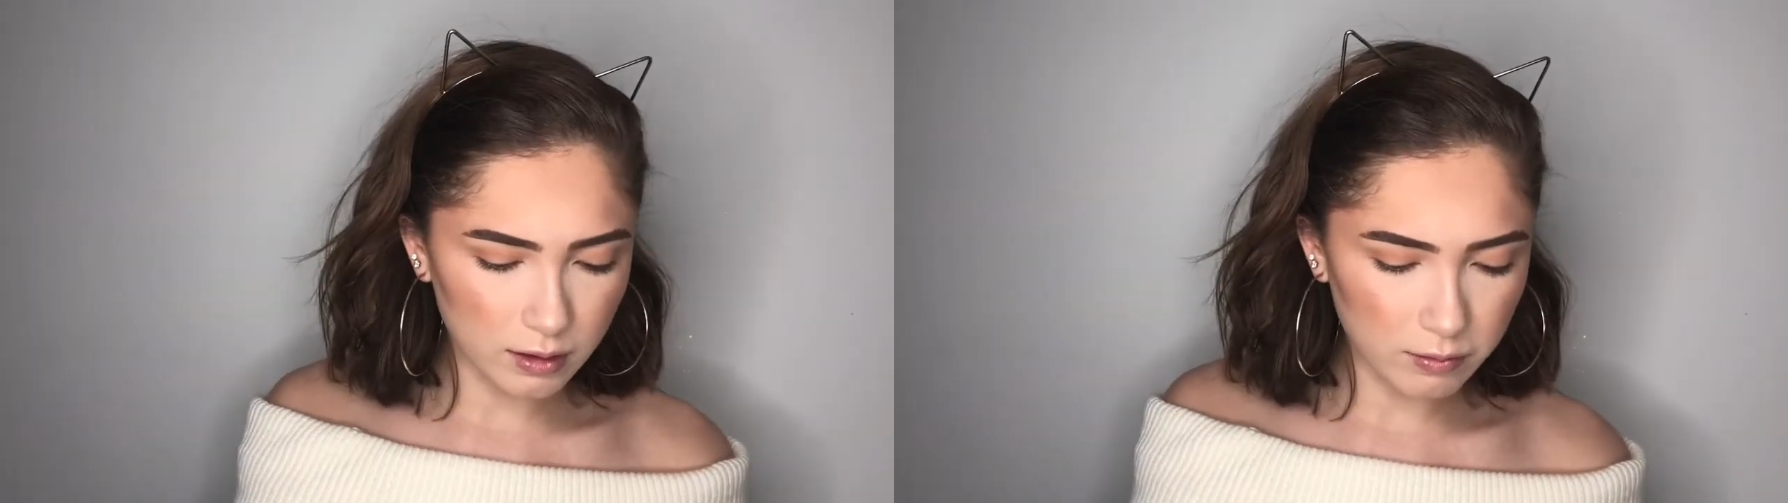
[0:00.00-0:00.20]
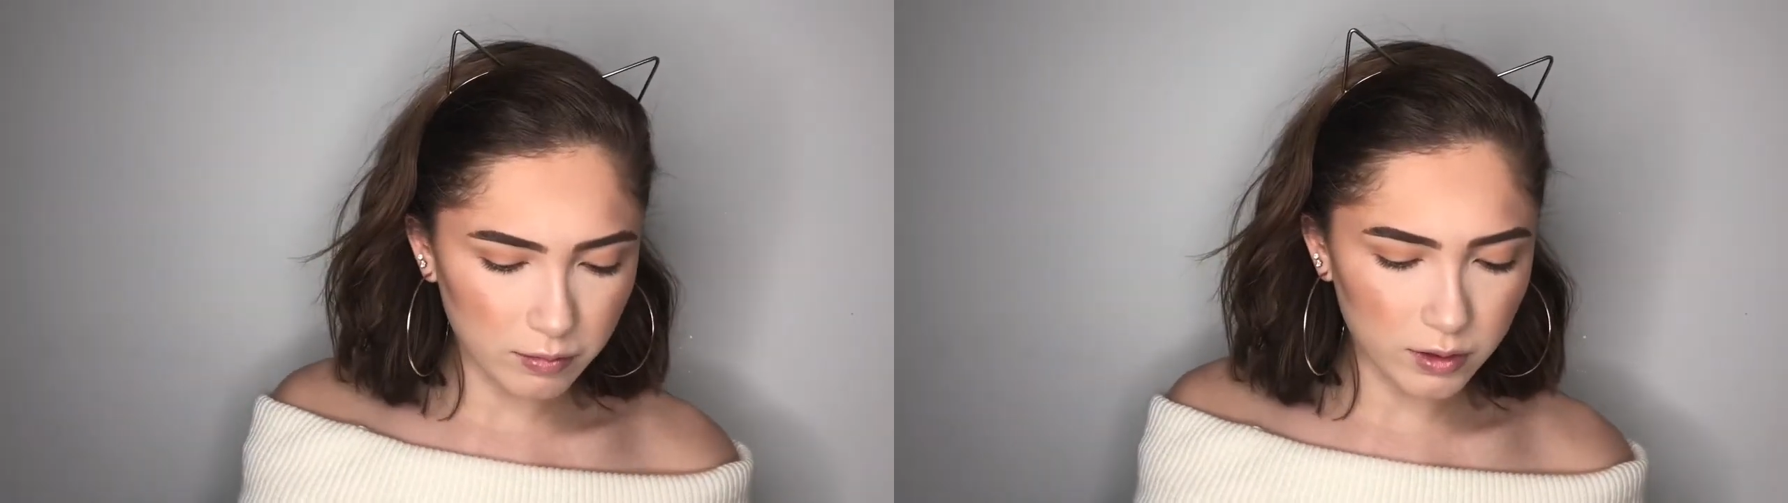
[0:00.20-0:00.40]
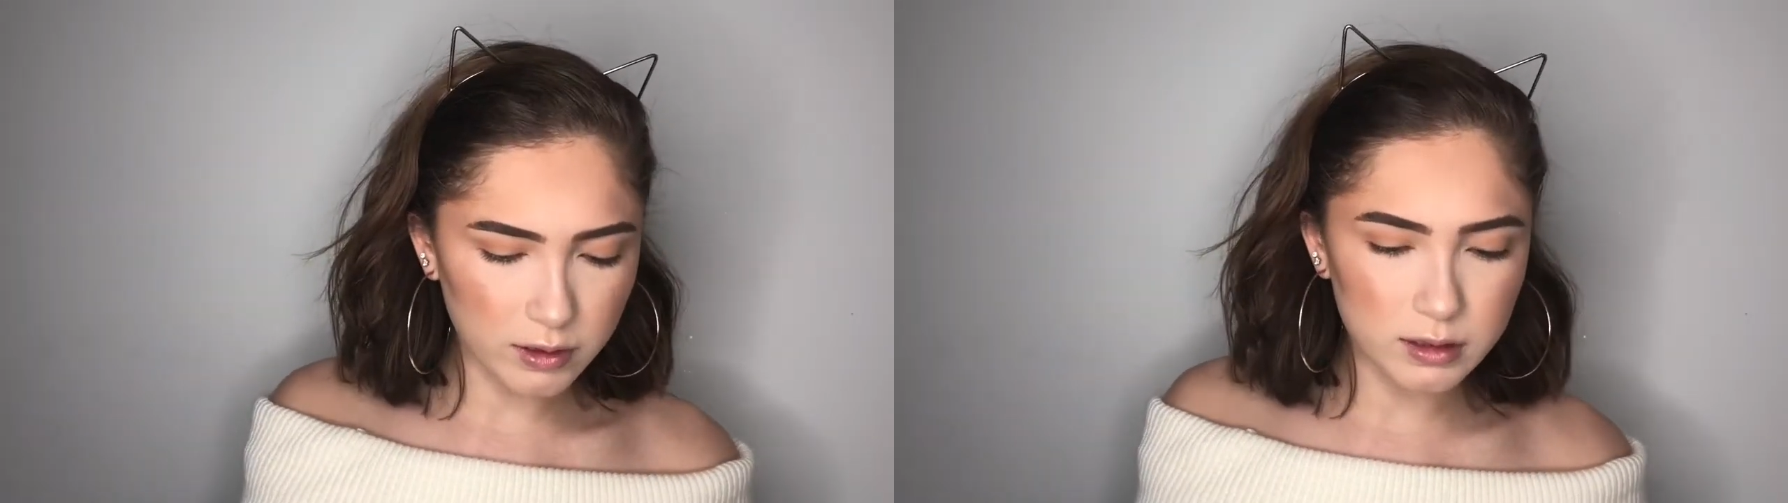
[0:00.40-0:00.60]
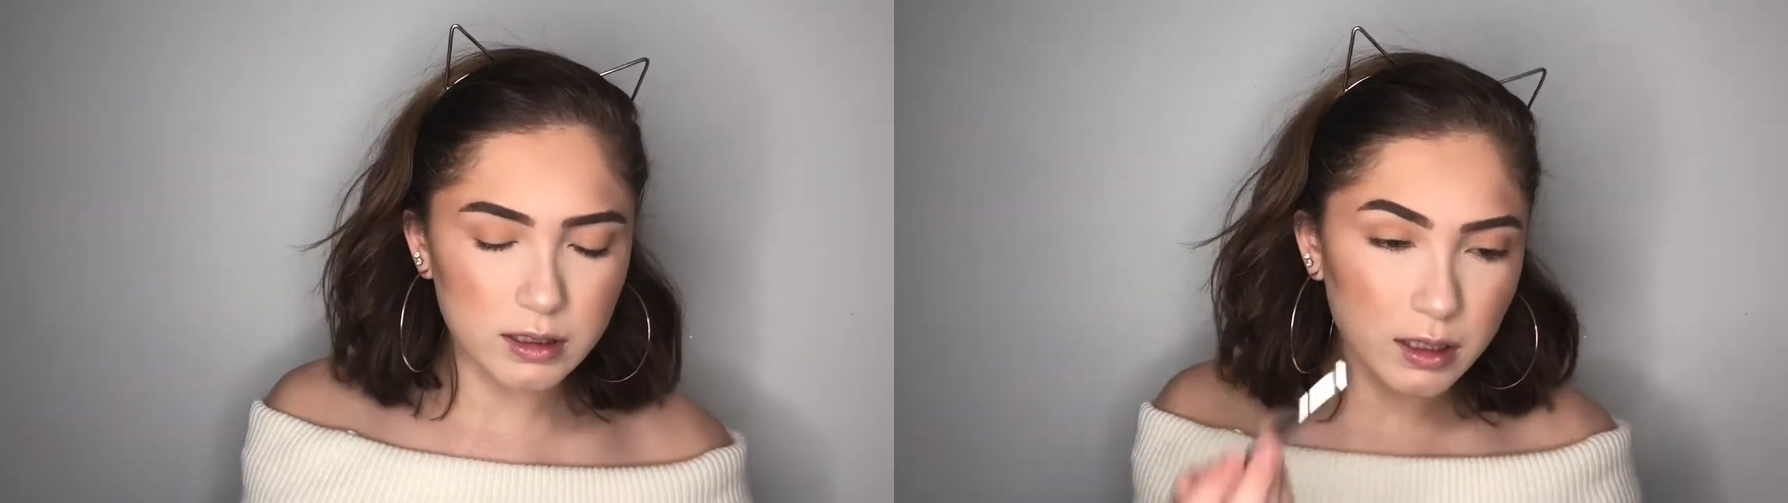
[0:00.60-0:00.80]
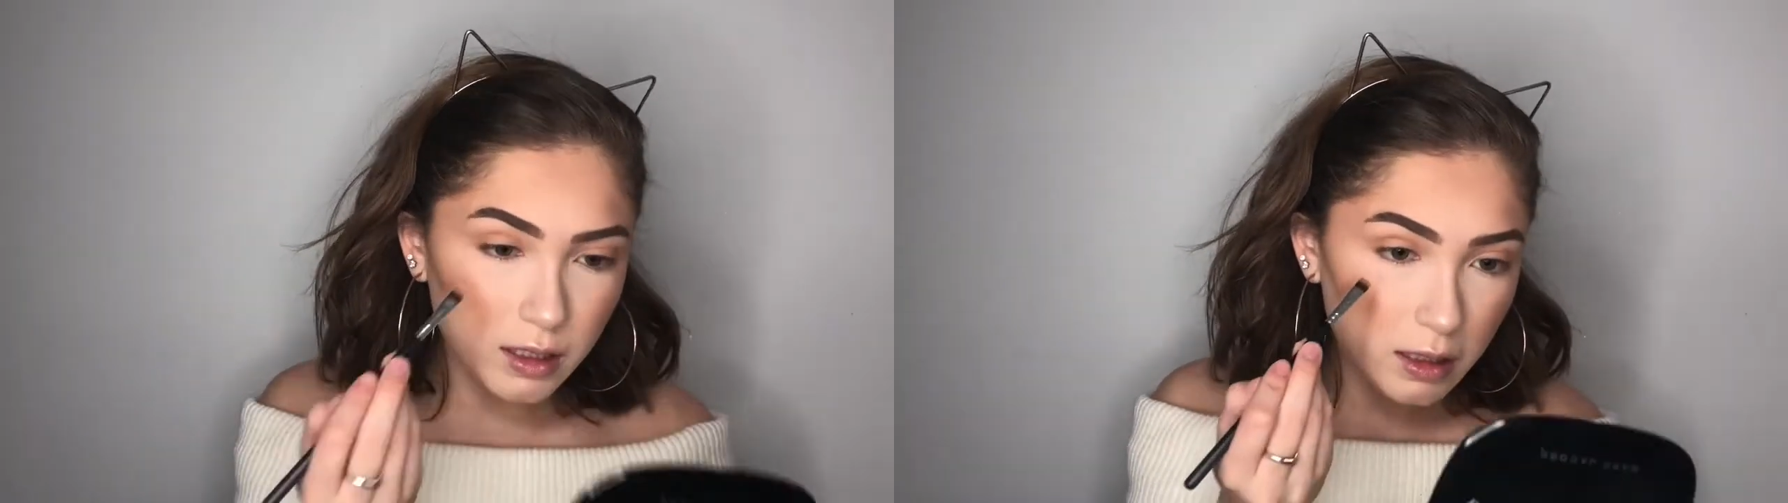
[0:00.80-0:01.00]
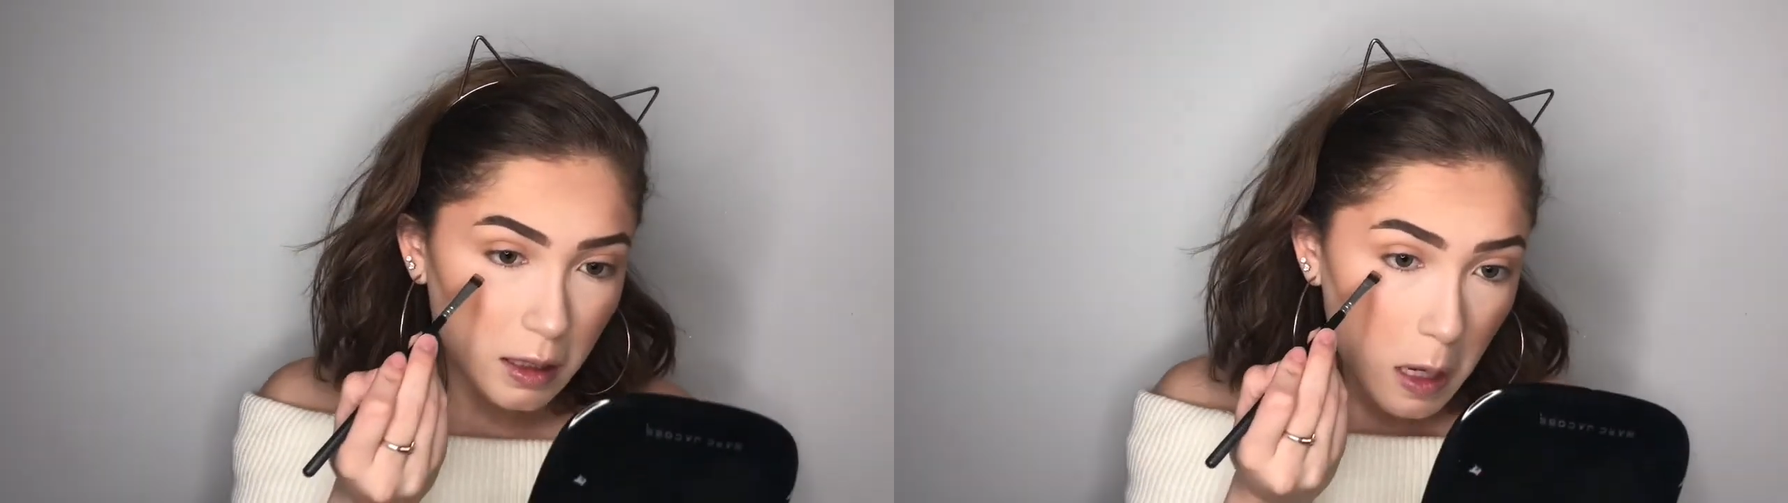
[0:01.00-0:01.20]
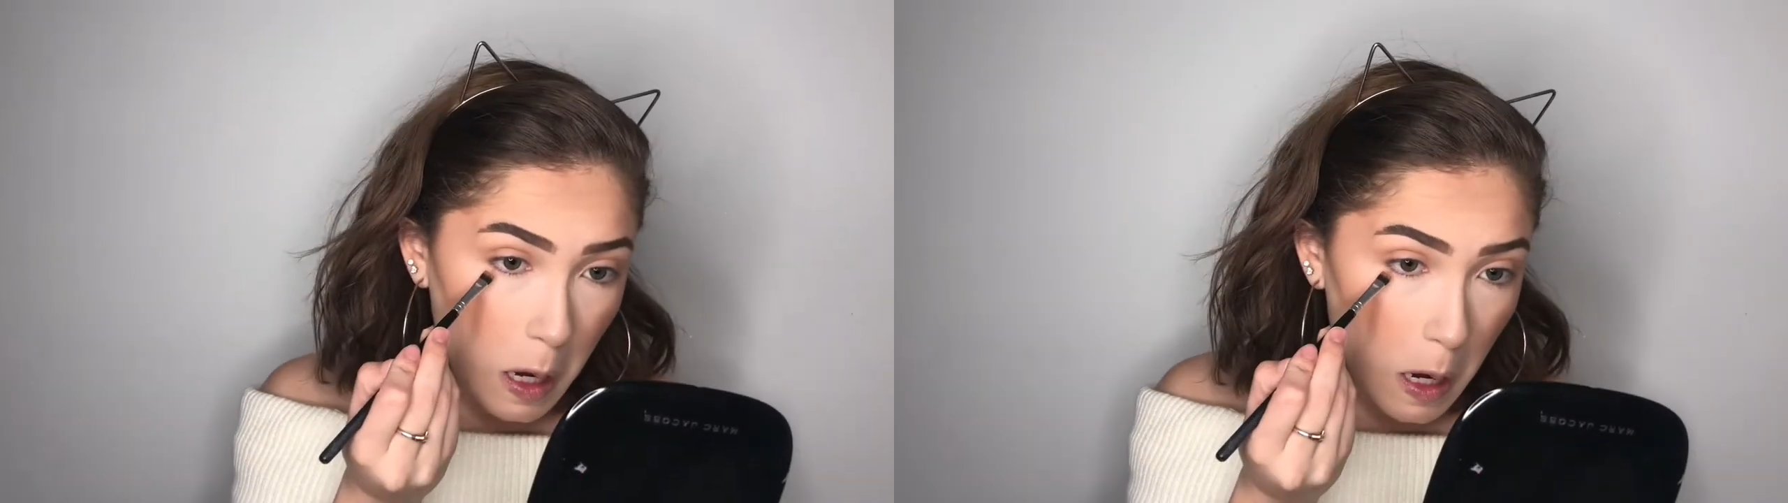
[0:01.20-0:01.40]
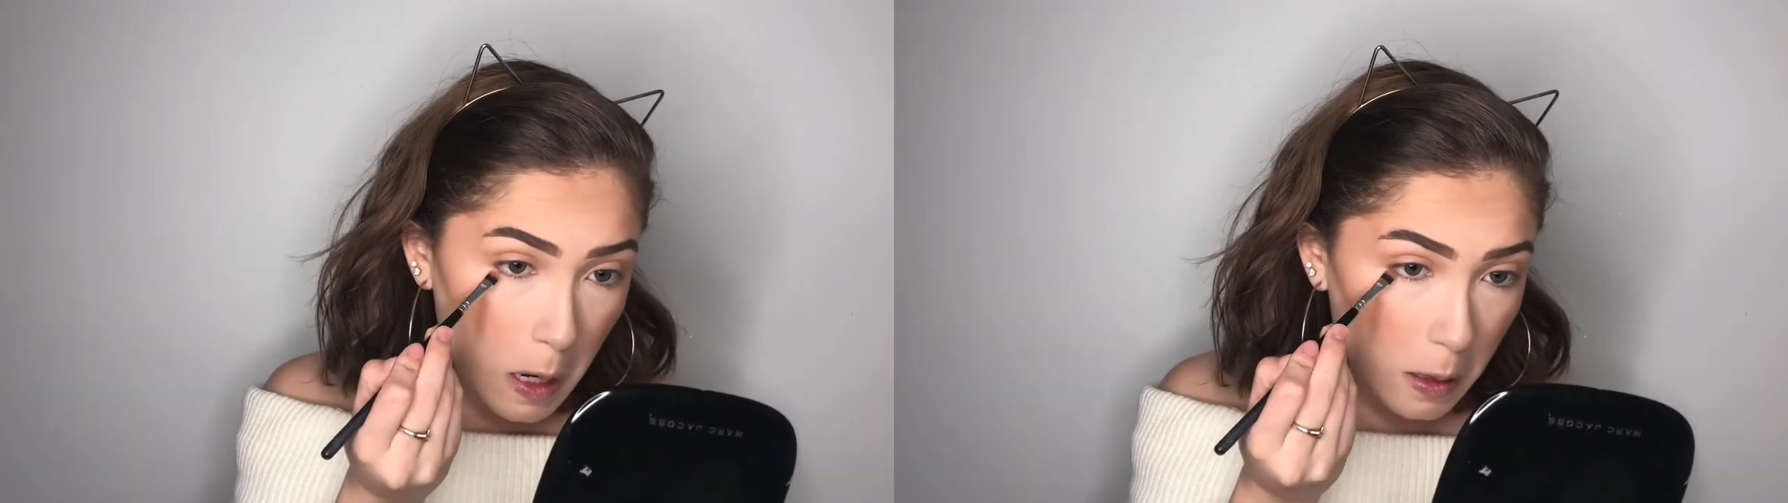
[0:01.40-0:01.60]
that bronzer
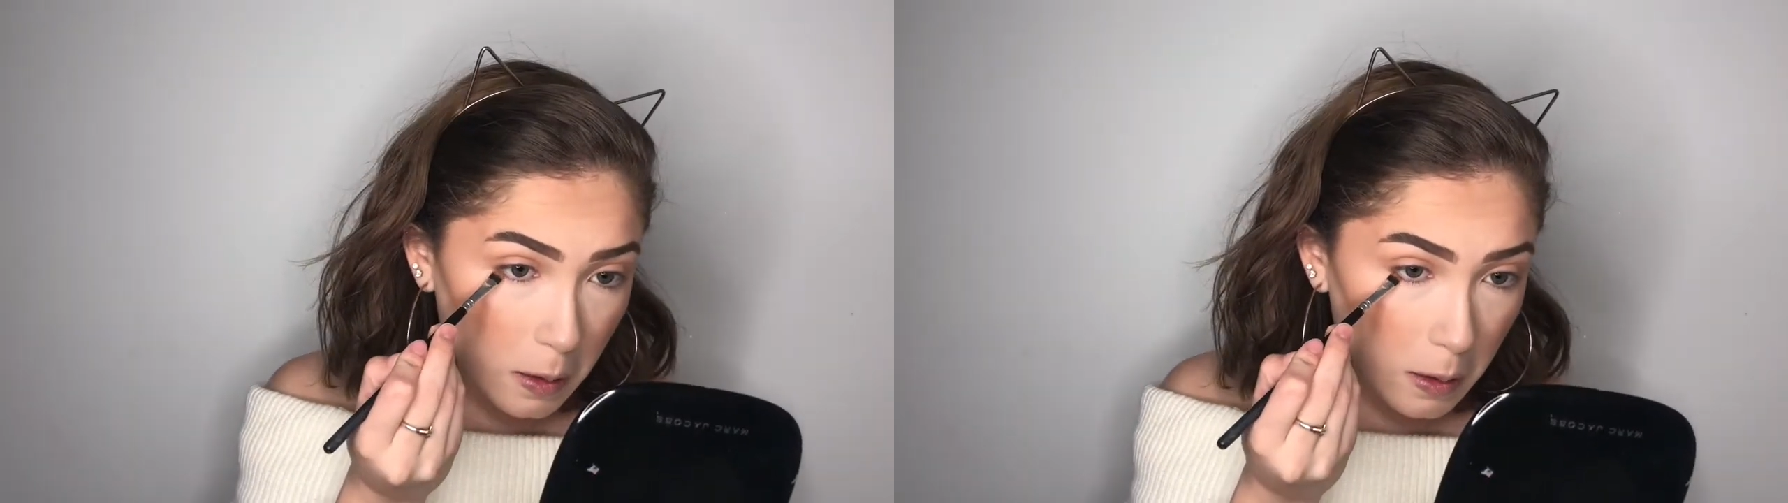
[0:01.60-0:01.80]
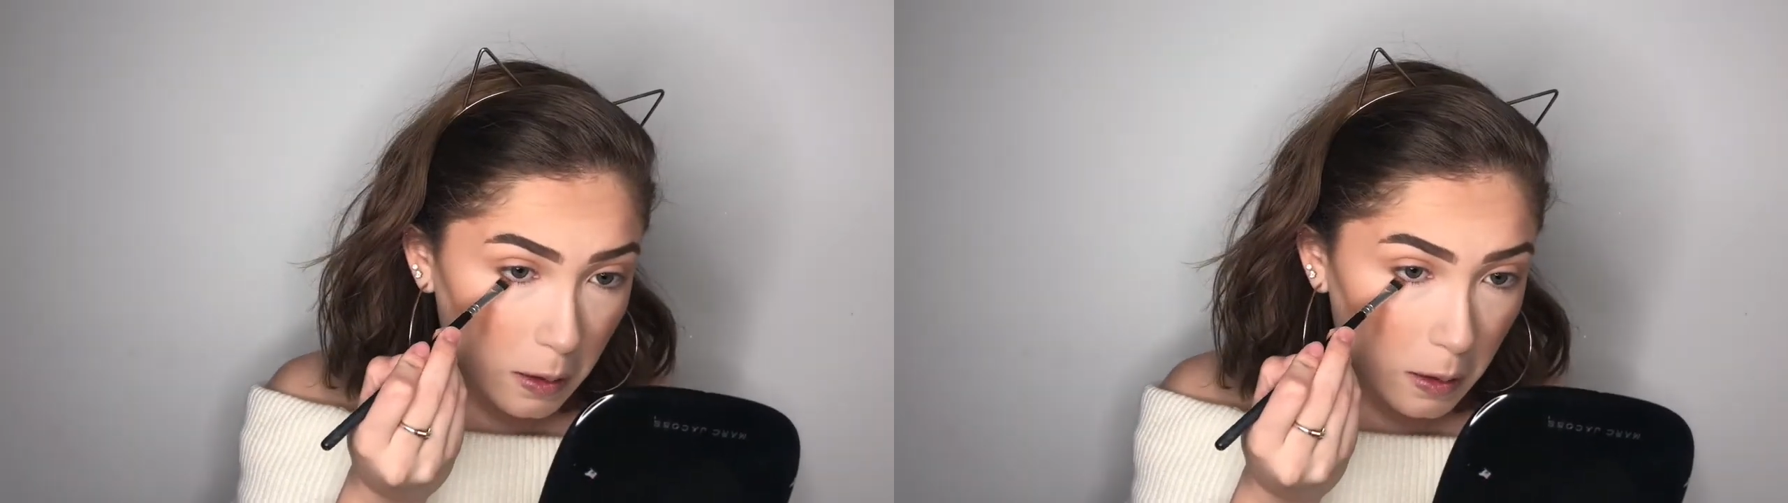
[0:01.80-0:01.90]
and